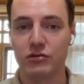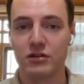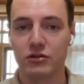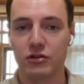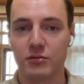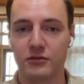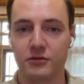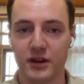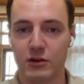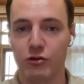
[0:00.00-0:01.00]
in terms of
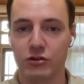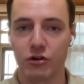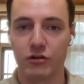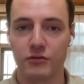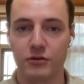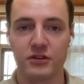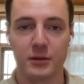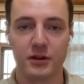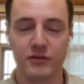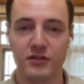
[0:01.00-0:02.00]
net return for
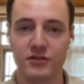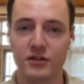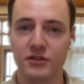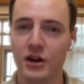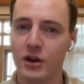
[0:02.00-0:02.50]
some investors.